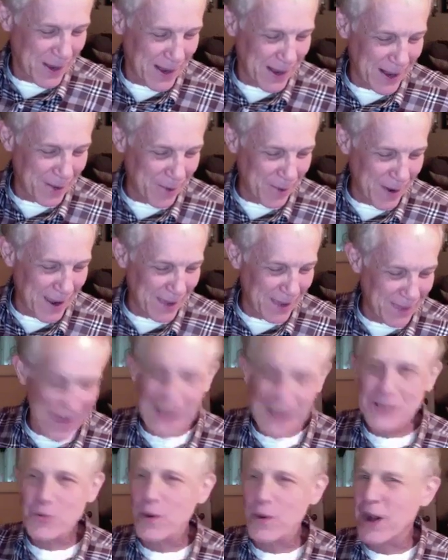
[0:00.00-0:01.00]
anyway,
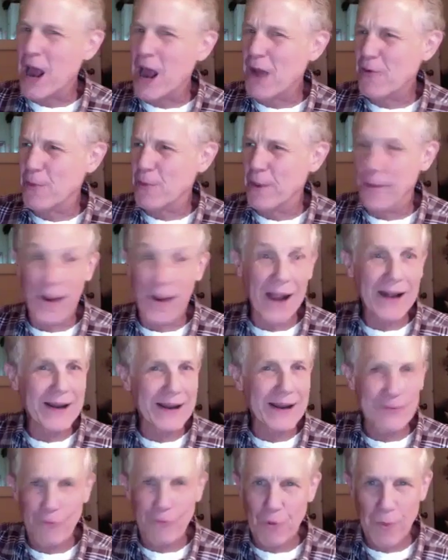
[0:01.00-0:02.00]
that's what I remember. I
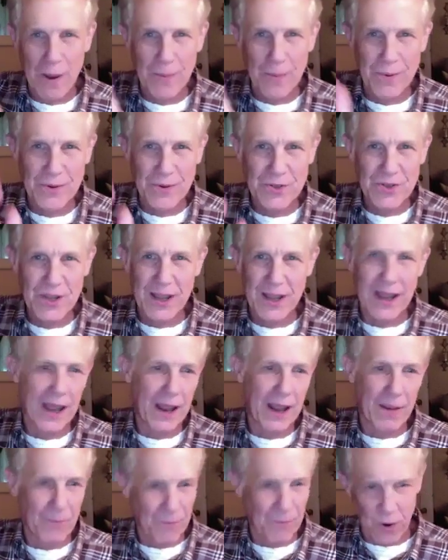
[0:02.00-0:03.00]
didn't even remember
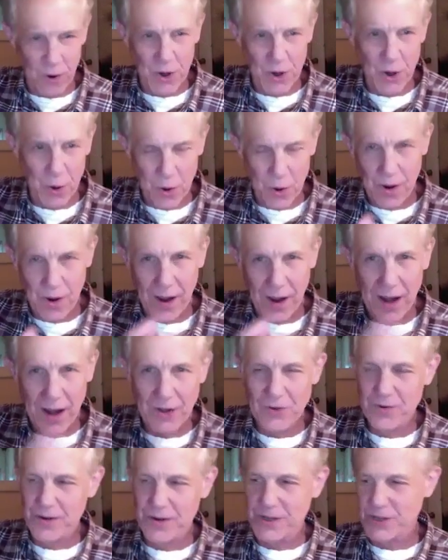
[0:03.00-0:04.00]
singing for your
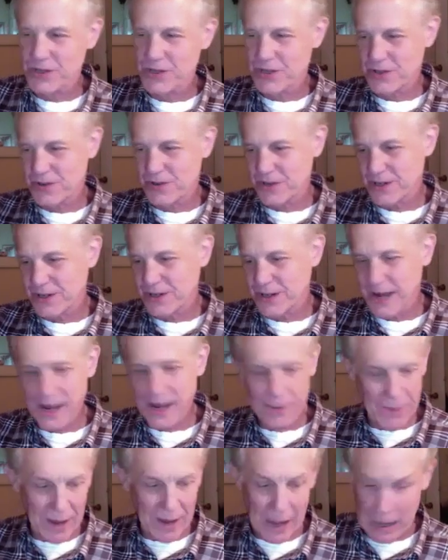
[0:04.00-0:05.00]
entrance,
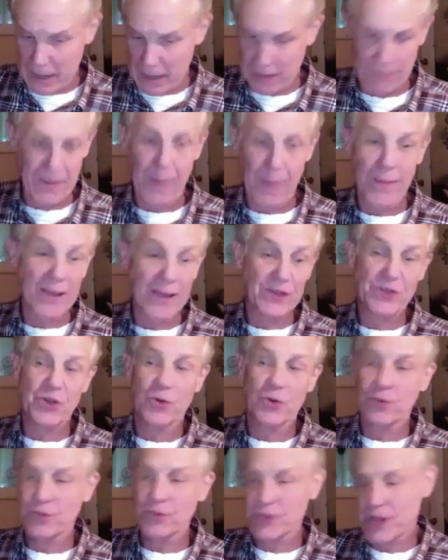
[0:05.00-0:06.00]
Trinidad, but that makes
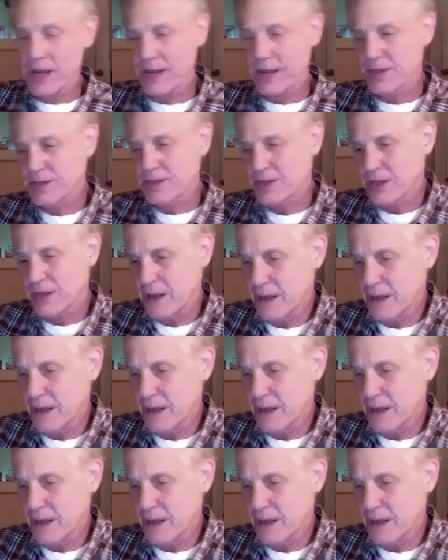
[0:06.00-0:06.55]
total sense.